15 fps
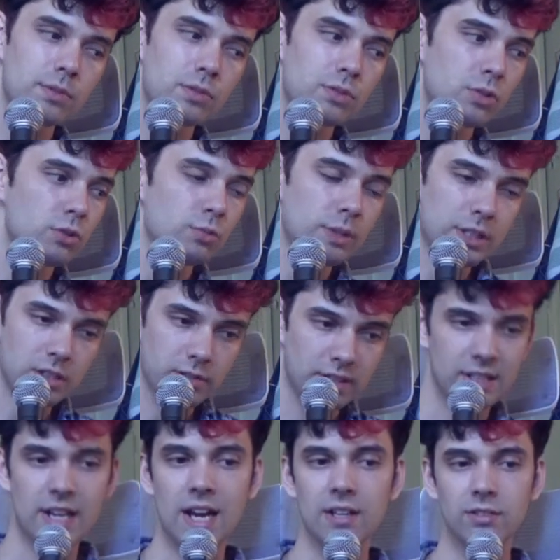too much of a
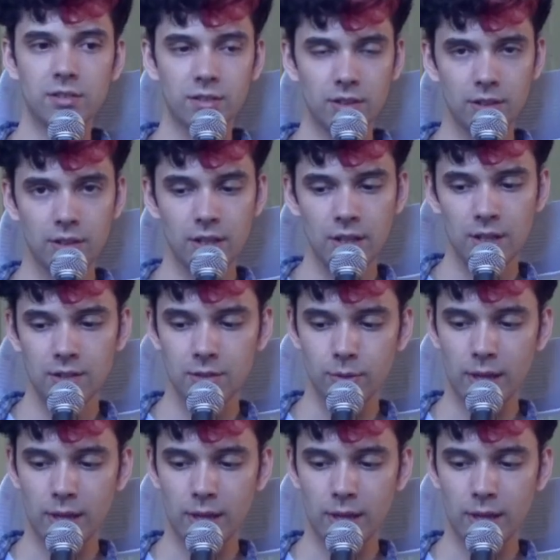task to